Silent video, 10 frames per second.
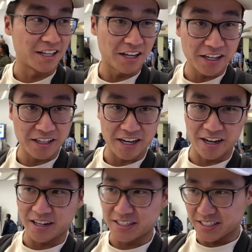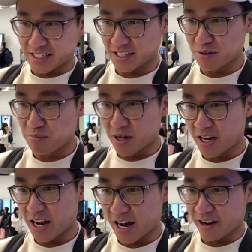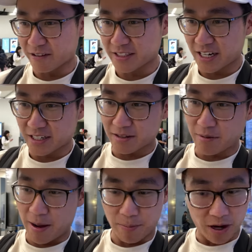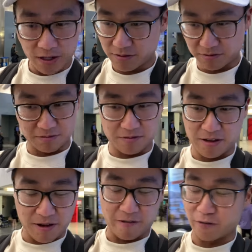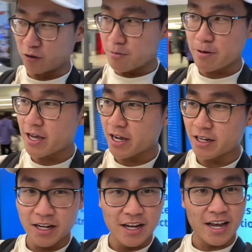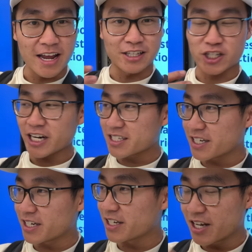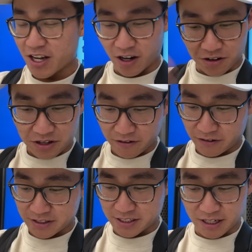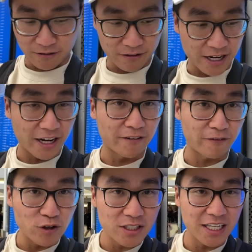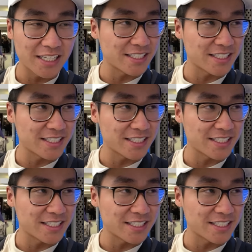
Luckily I got a seat, but I signed up, I bought and fully paid and checked in all that fun stuff. I had a first class